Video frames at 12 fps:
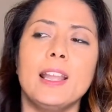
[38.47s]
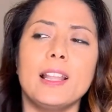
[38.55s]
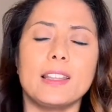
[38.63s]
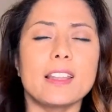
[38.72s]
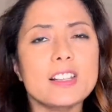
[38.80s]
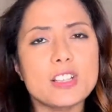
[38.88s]

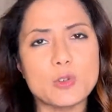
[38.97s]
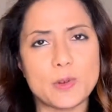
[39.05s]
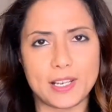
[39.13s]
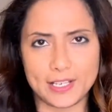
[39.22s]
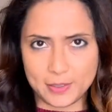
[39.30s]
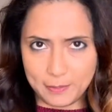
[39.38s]
Let us do an
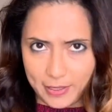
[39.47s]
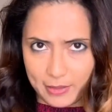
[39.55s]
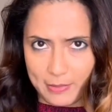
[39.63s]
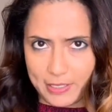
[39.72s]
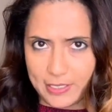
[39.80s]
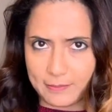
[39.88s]

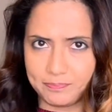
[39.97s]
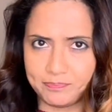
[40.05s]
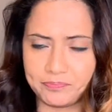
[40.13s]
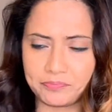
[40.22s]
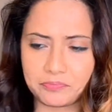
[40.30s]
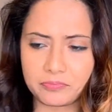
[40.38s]
experiment.
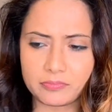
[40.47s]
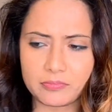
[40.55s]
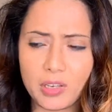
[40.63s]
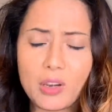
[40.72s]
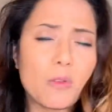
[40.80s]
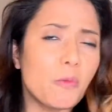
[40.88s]

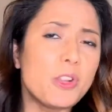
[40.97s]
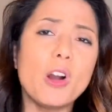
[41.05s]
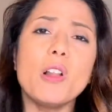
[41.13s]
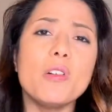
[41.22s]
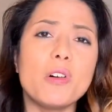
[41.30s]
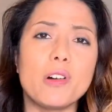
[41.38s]
We
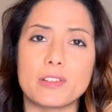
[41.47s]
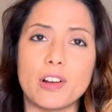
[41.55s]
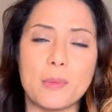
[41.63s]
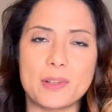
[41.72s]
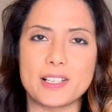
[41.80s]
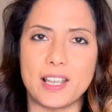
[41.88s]
all know
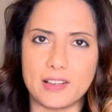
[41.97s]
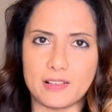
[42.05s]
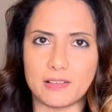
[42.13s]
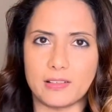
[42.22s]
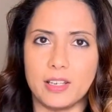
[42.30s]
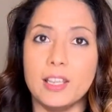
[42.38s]
Thomas
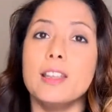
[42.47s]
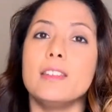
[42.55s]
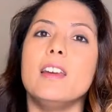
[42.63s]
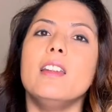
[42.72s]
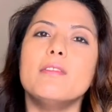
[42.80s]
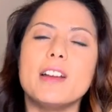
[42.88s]
Edison,
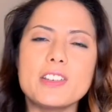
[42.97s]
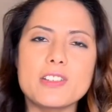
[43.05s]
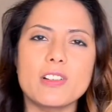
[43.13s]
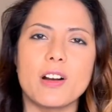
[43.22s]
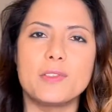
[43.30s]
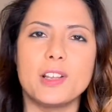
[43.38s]
the inventor
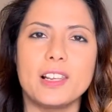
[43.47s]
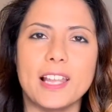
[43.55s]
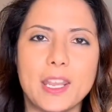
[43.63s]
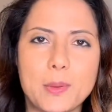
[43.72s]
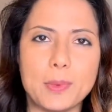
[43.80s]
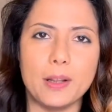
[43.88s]
of the
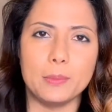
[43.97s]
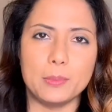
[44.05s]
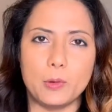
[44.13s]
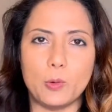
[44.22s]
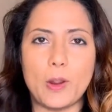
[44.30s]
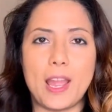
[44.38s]
light bulb,
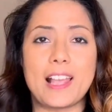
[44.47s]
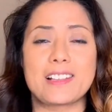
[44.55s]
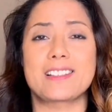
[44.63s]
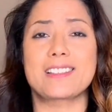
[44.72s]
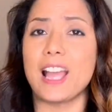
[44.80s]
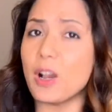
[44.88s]
who has
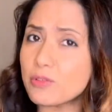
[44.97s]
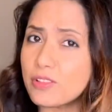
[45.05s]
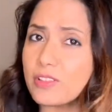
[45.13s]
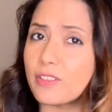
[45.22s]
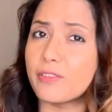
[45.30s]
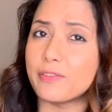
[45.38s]

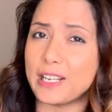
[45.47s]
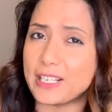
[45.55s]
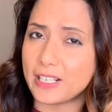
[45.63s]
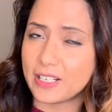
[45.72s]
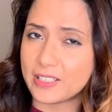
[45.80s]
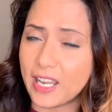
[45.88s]
thousands of failed
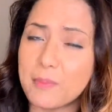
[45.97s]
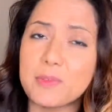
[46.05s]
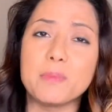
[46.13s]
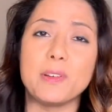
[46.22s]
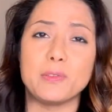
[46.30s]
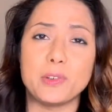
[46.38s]
attempts
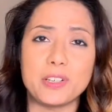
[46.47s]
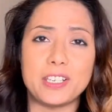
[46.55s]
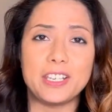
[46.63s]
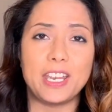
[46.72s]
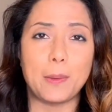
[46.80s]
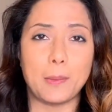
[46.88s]
before he
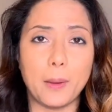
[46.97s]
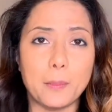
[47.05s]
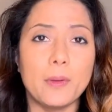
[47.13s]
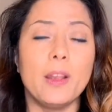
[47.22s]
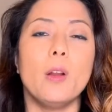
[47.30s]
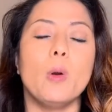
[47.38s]
came
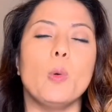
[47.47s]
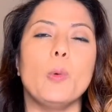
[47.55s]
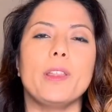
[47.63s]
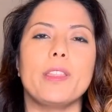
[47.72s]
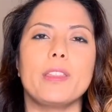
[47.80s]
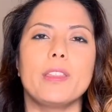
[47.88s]
up
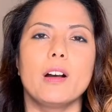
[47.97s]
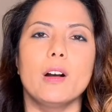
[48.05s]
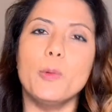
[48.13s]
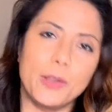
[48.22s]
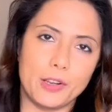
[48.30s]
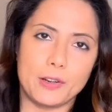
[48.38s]
with the
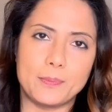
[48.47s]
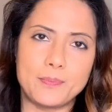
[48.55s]
winner.